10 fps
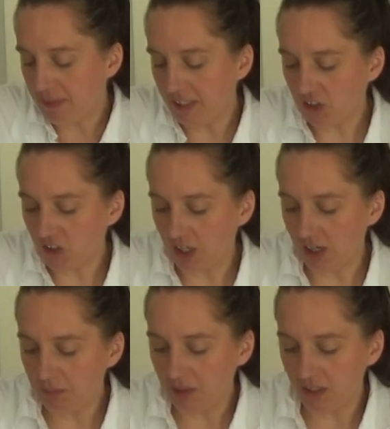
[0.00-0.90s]
mixture
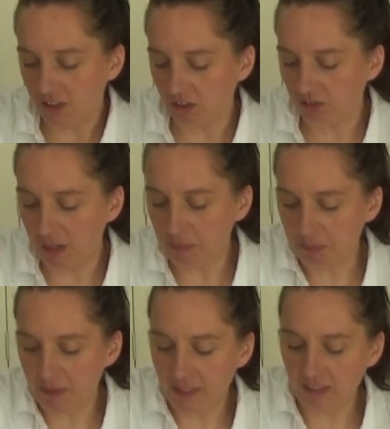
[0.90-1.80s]
I'm going to grab a
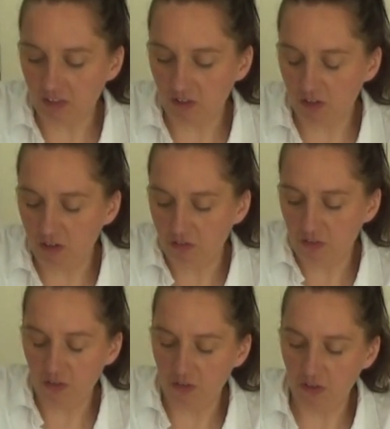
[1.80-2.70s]
piece
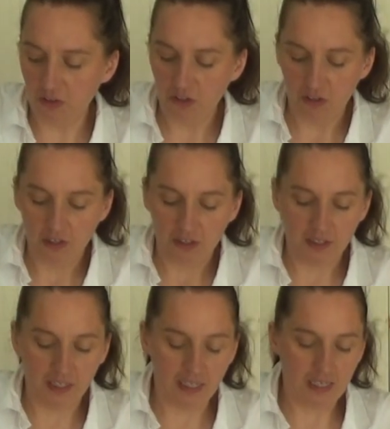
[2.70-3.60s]
of
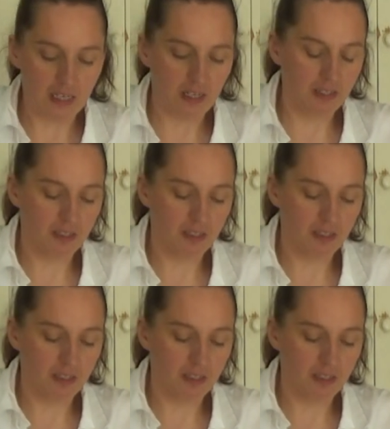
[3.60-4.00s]
the